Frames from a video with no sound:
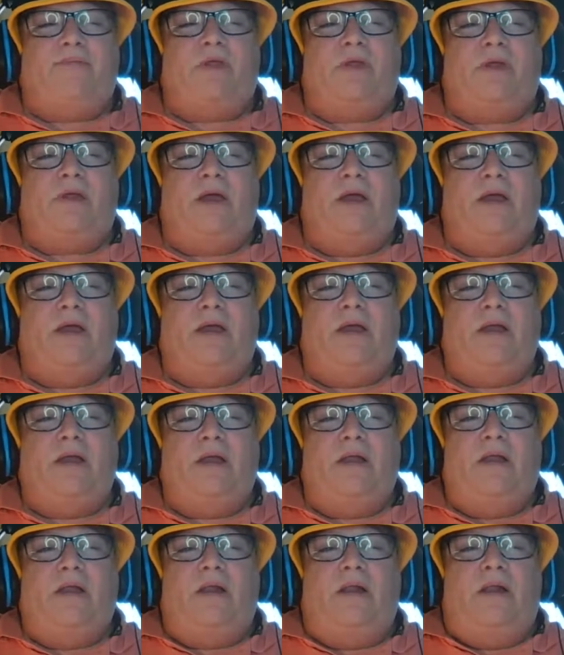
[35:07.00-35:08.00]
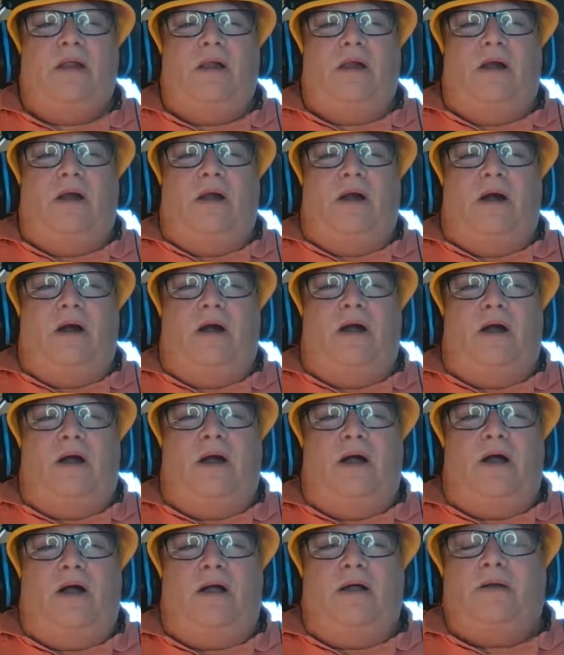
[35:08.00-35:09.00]
Okay,
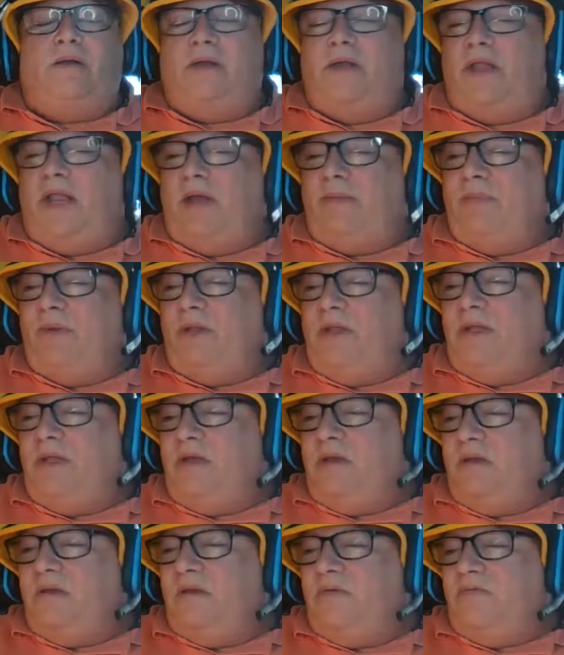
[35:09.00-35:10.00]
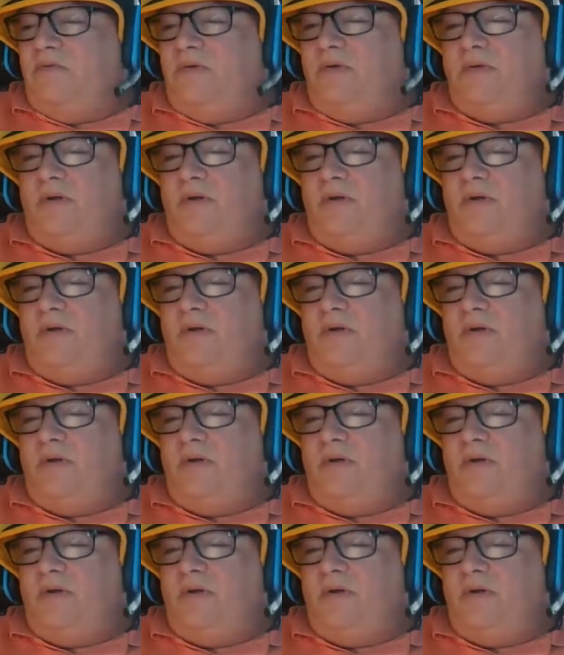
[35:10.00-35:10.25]
and I believe